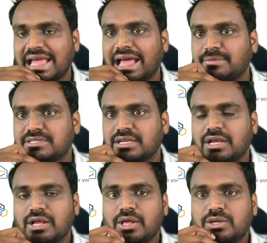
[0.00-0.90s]
apps.
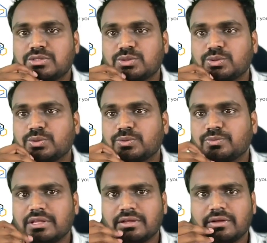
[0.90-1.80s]

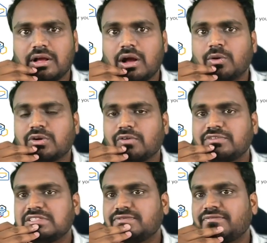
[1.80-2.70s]
So out
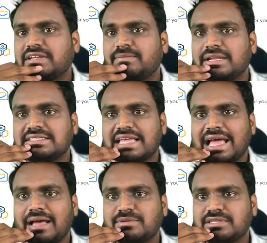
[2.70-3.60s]
of these 50 plus
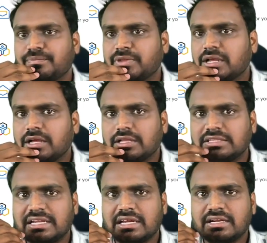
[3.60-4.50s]
apps,
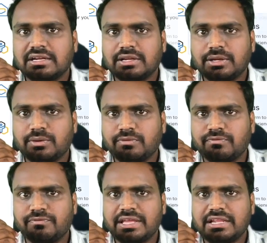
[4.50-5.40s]
there are
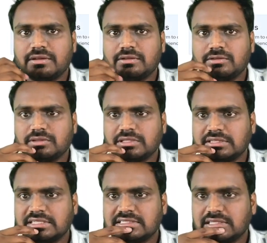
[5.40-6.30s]
very
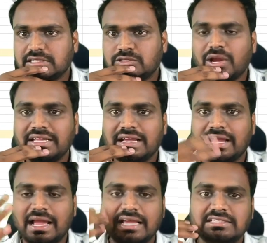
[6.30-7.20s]
this. So
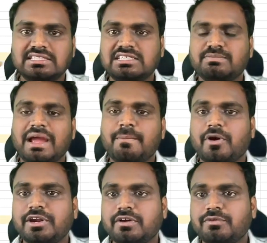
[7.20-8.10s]
this is my
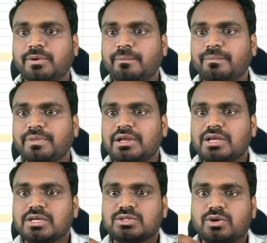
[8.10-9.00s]
point of view.
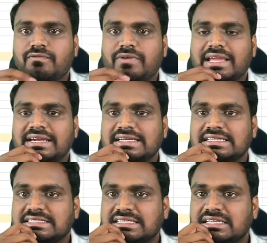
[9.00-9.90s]
So if I can
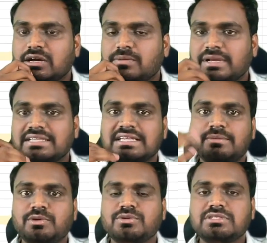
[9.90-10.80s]
list it down, because
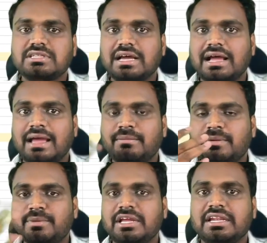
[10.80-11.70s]
I've
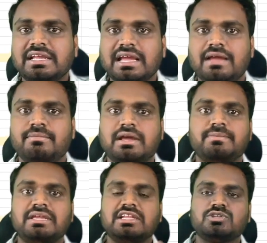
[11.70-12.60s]
been
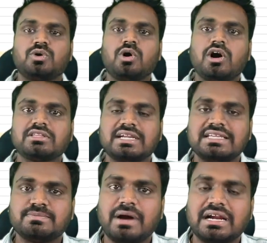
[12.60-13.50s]
a Zoho
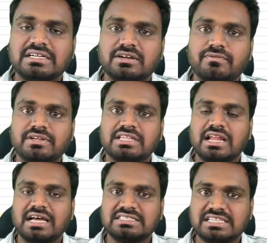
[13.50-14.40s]
authorized partner for the
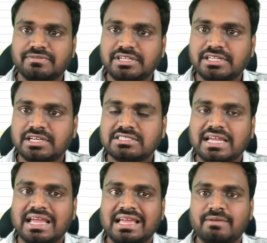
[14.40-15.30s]
last 7 years.
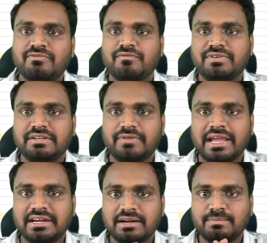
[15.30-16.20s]
I help
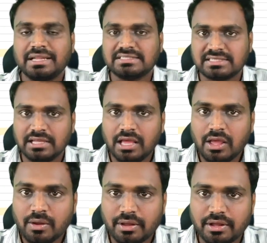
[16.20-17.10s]
500 plus
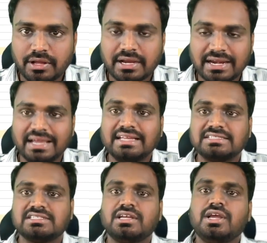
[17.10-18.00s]

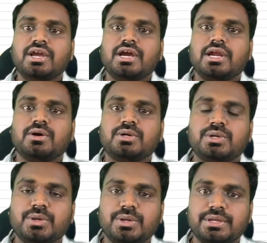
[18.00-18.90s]
clients
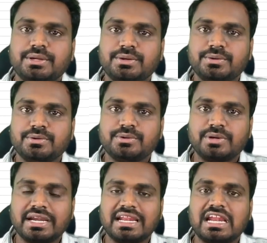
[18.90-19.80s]
to get an